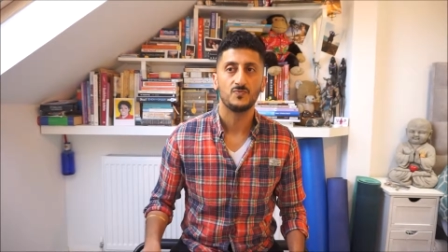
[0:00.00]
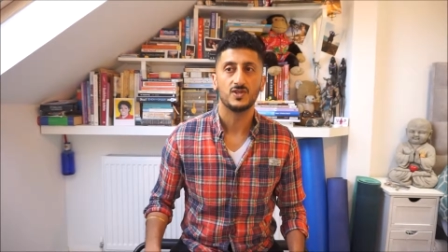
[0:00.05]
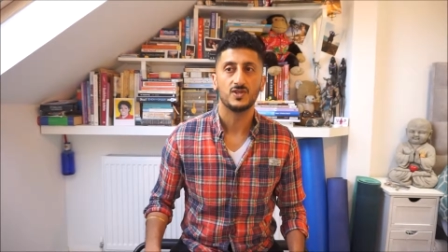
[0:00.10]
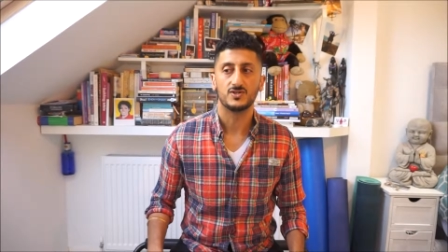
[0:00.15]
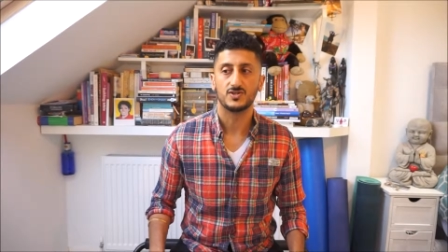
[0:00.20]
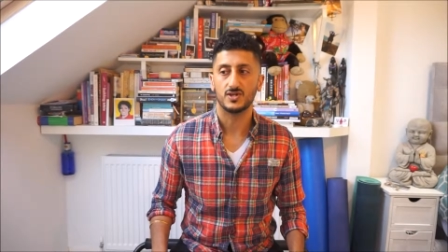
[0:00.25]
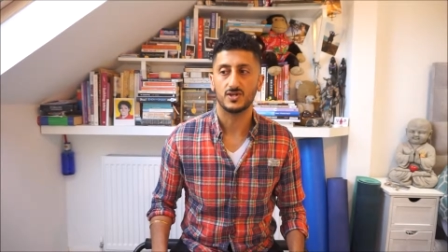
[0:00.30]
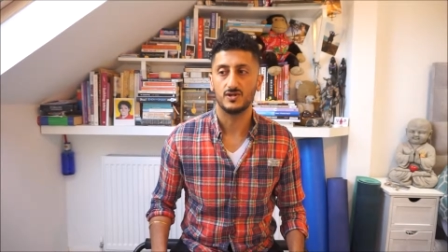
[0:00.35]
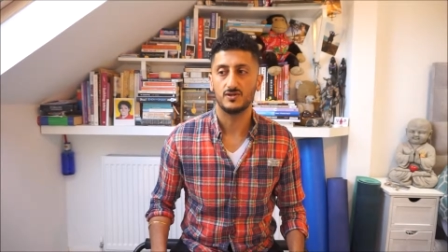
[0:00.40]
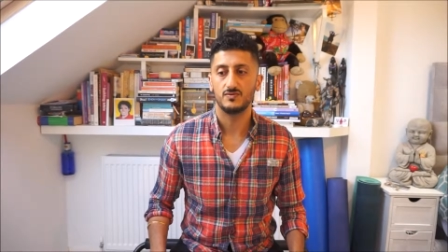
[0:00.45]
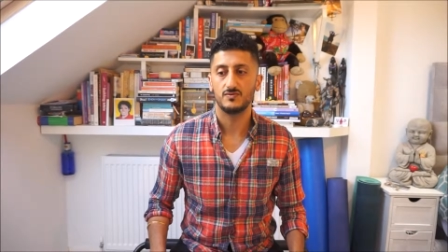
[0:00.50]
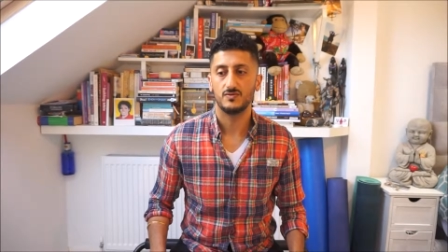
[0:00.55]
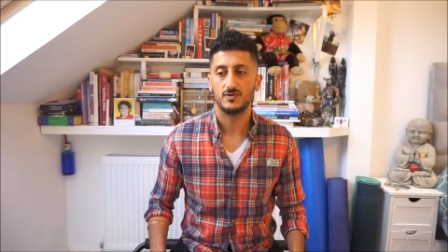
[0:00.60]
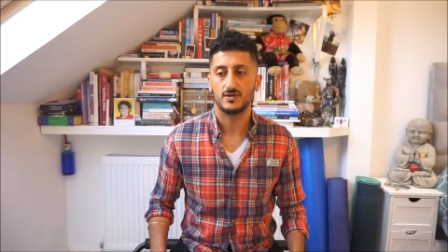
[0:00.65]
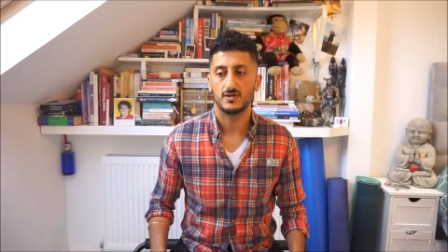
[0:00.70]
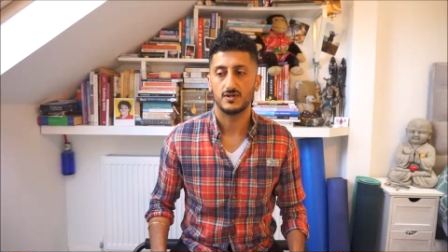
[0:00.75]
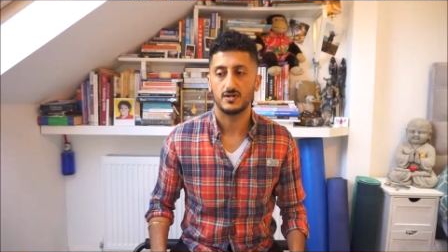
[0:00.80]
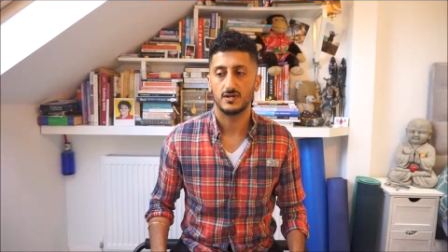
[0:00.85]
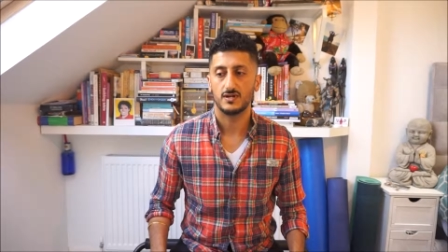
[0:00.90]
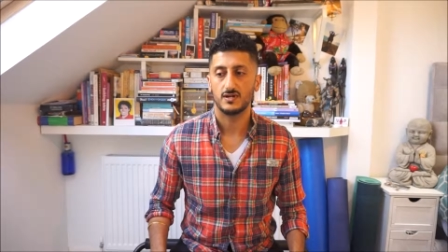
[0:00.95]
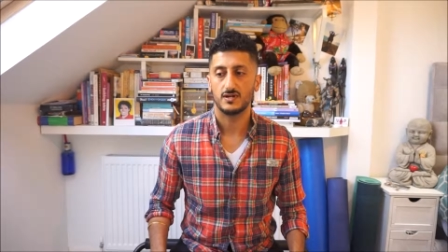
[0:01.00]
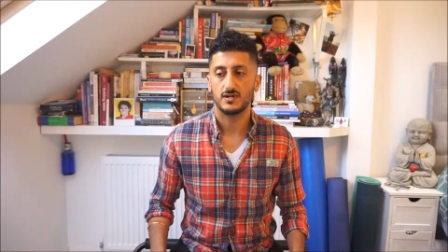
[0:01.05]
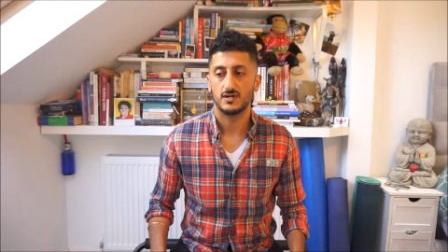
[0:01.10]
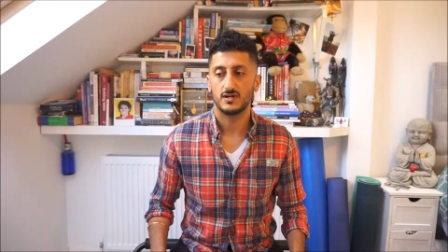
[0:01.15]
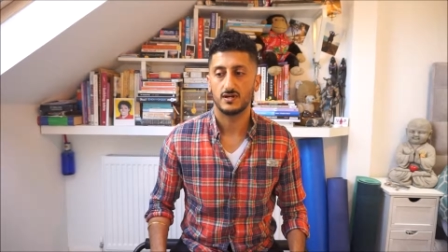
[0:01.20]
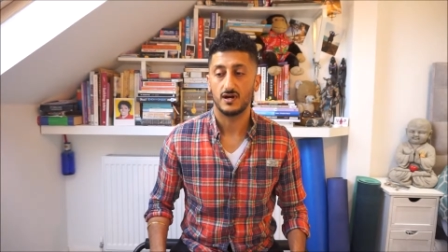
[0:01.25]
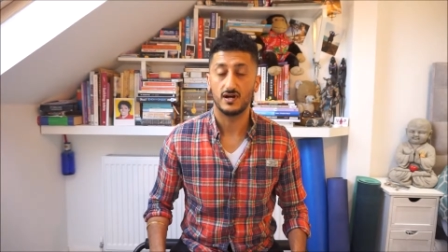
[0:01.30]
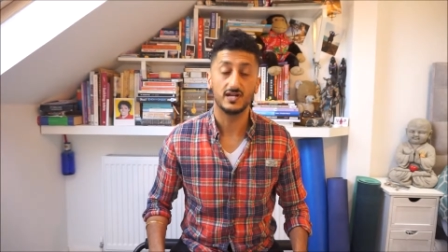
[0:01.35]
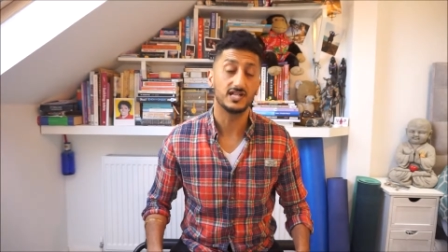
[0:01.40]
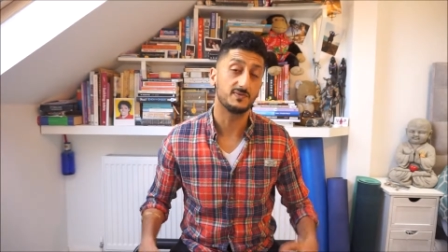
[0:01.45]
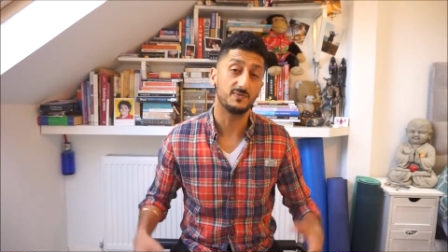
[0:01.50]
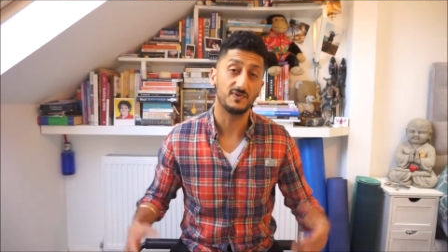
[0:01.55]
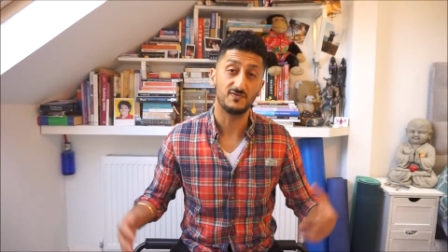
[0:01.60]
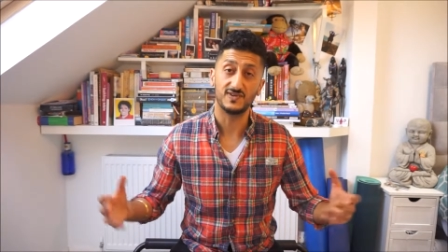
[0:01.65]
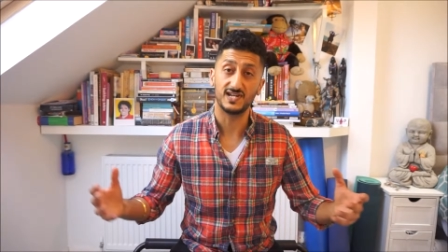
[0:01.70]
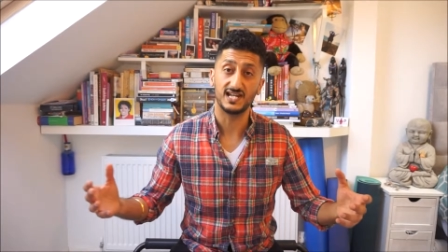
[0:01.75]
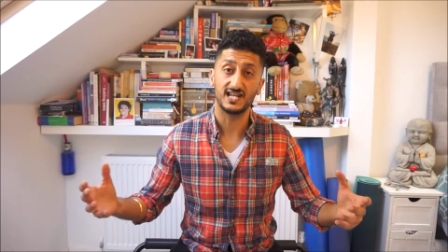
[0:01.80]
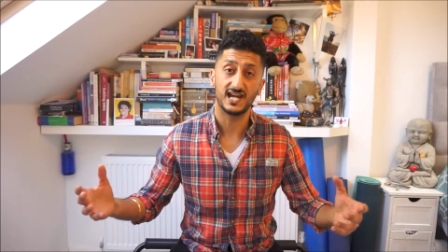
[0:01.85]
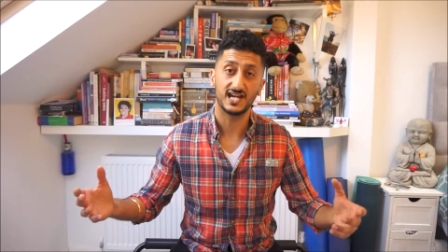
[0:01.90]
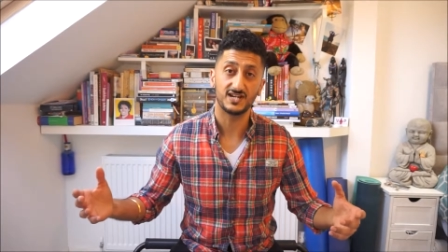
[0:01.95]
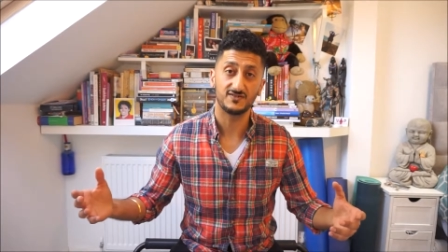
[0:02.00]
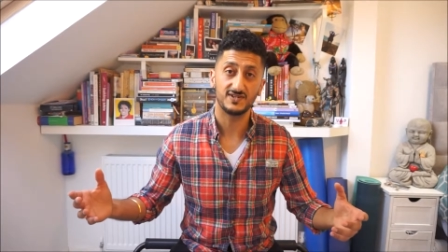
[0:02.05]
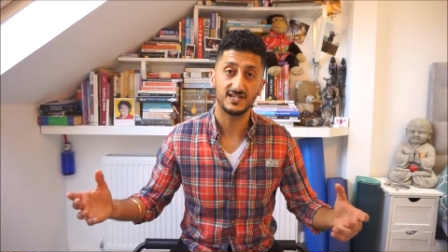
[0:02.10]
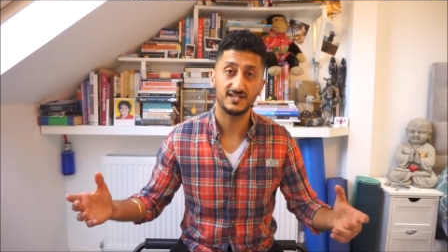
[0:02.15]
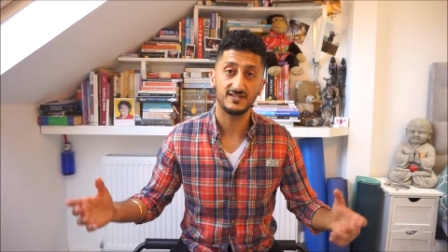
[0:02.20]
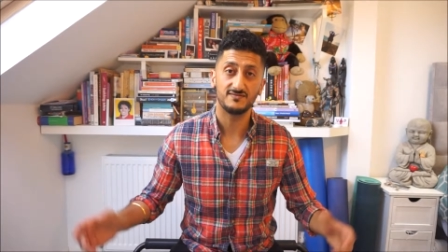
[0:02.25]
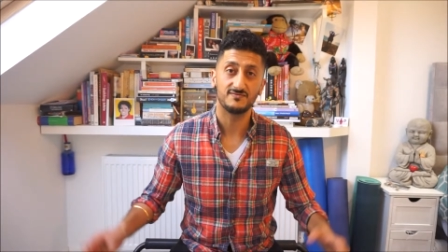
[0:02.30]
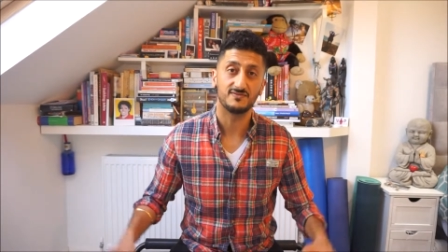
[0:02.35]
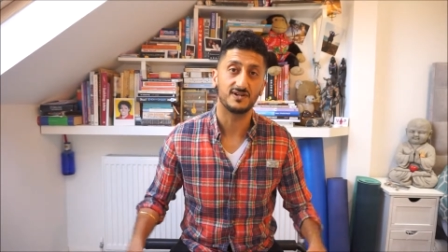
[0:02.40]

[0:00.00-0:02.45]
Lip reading: So I used to be really angry.